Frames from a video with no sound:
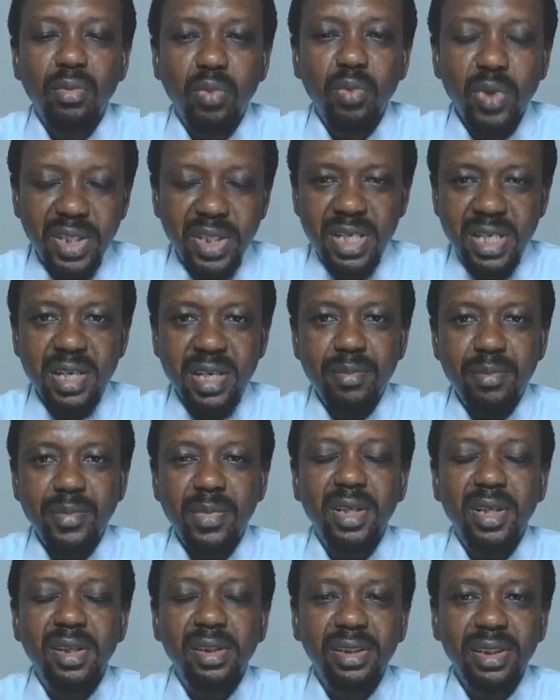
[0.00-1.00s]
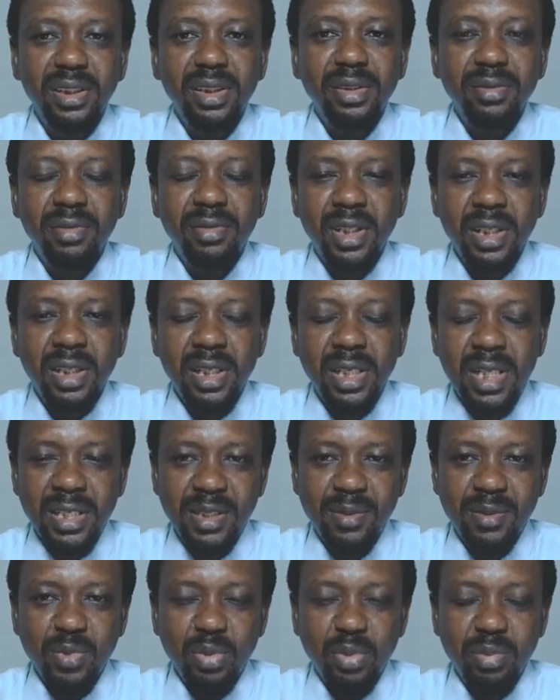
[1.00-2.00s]
with Him to the very
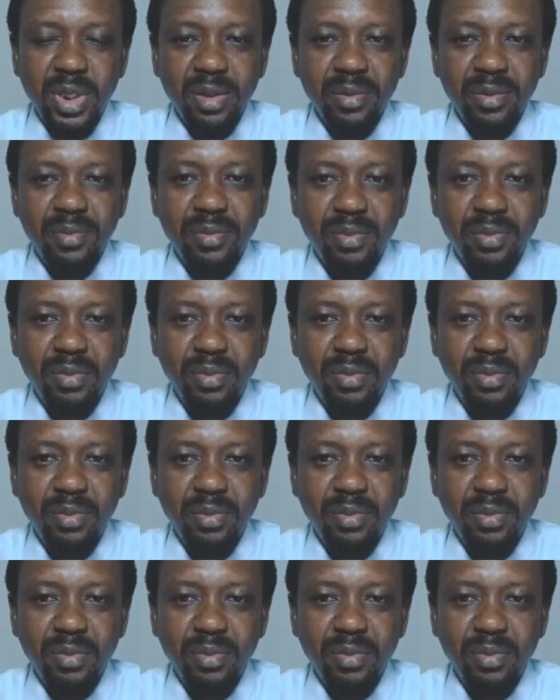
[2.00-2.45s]
last moment.